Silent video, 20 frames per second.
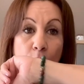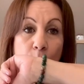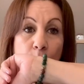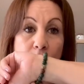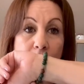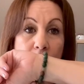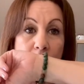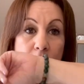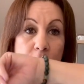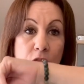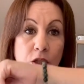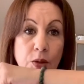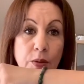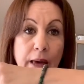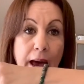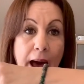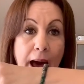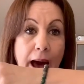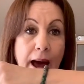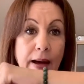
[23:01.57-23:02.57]
We could do
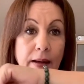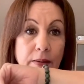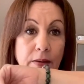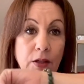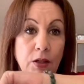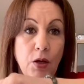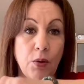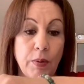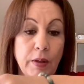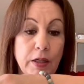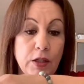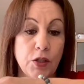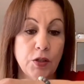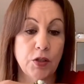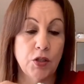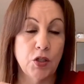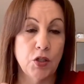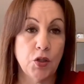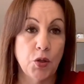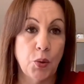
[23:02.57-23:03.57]
that. You know, we could do a
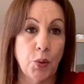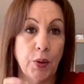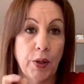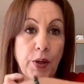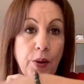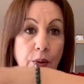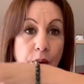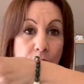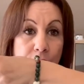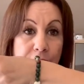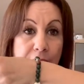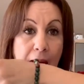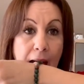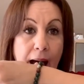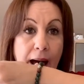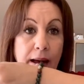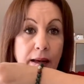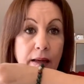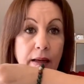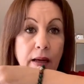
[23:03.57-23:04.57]
tutorial on
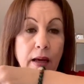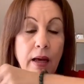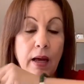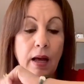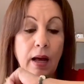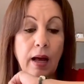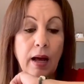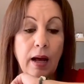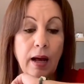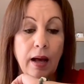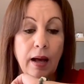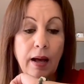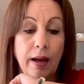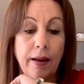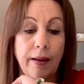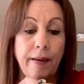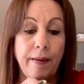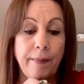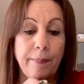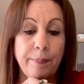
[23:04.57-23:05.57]
that.
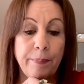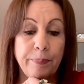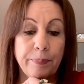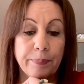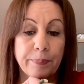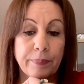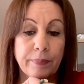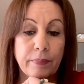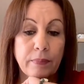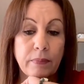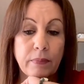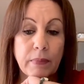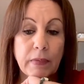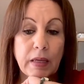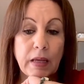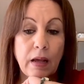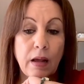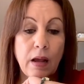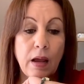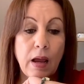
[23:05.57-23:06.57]
And
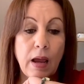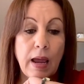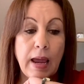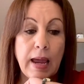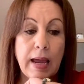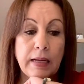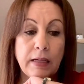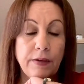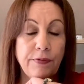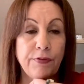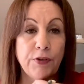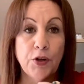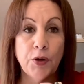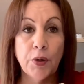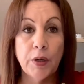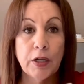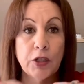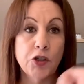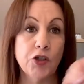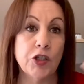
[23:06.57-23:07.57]
if you're
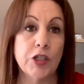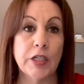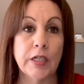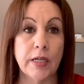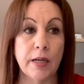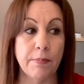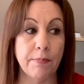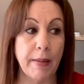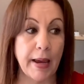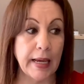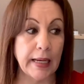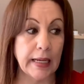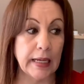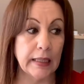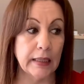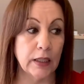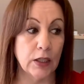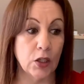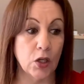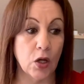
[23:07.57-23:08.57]
interested in making
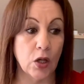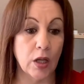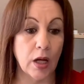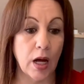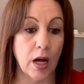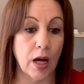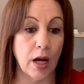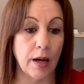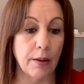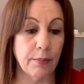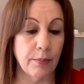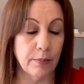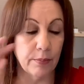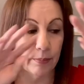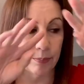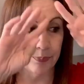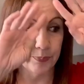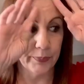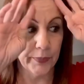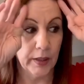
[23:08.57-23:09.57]
little
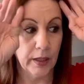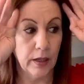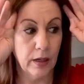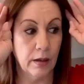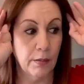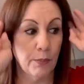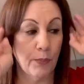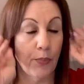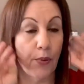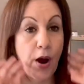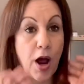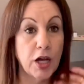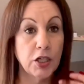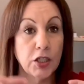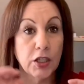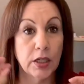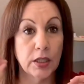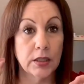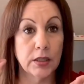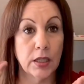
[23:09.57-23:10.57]

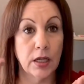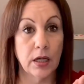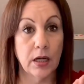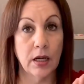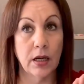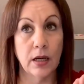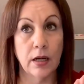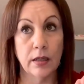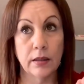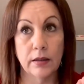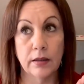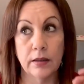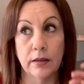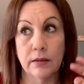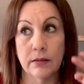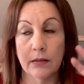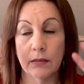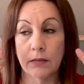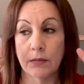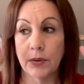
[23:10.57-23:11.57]
project
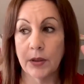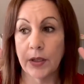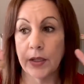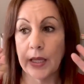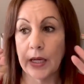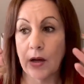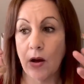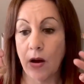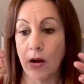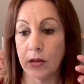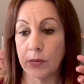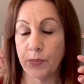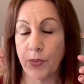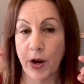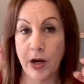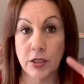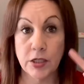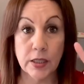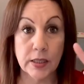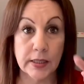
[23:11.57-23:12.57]

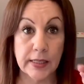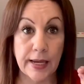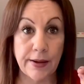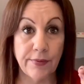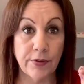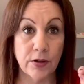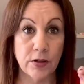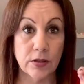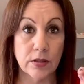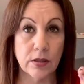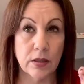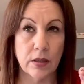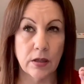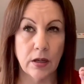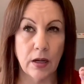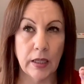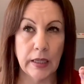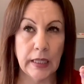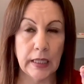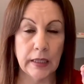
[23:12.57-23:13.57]
savers,
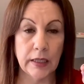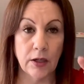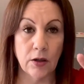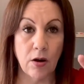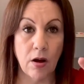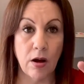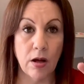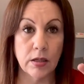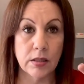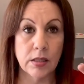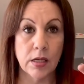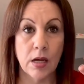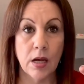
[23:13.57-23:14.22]
I think they're called.